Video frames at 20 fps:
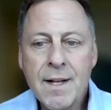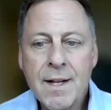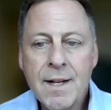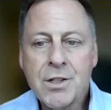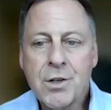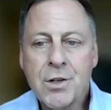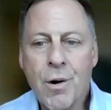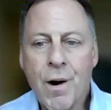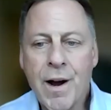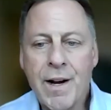
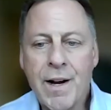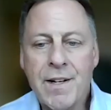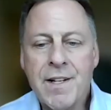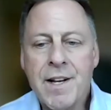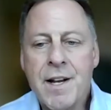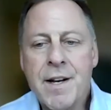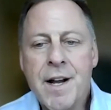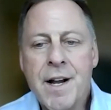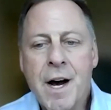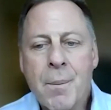That's great.
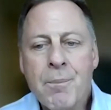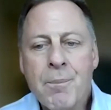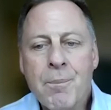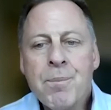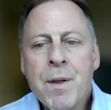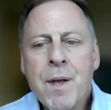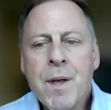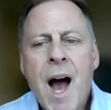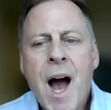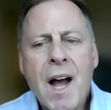And
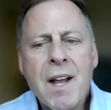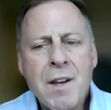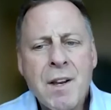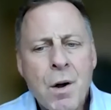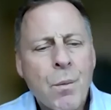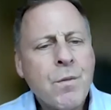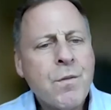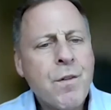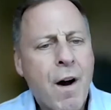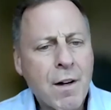I
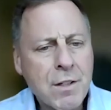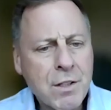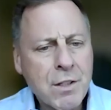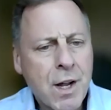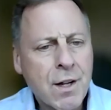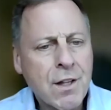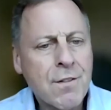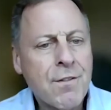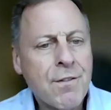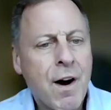know we've also
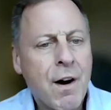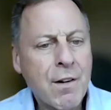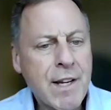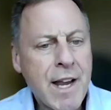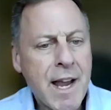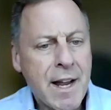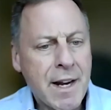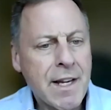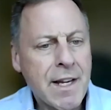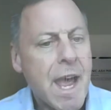got the
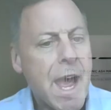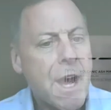volcanic